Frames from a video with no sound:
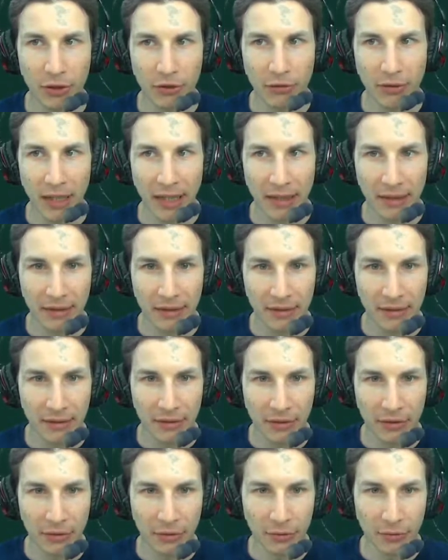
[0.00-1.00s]
you
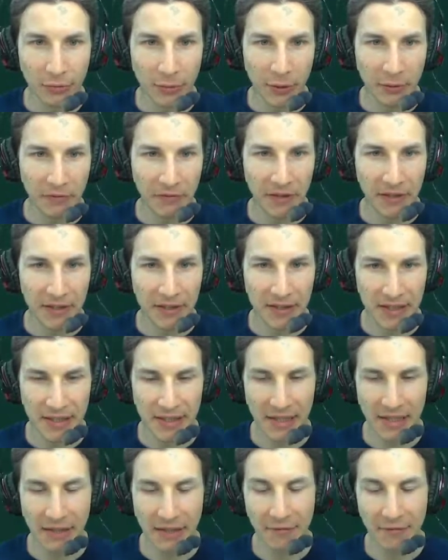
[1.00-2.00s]
can do with this is
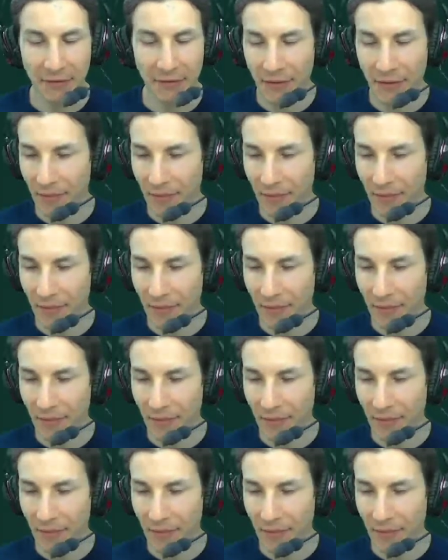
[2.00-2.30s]
even